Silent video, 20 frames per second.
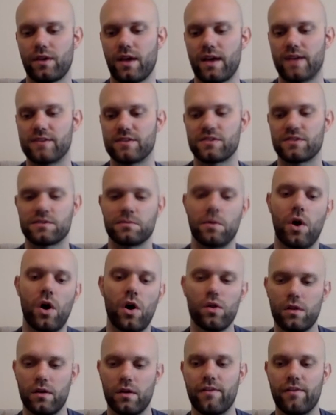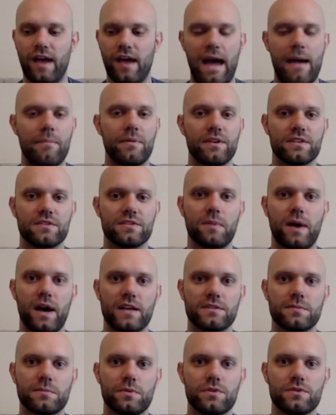as small of a habit as possible.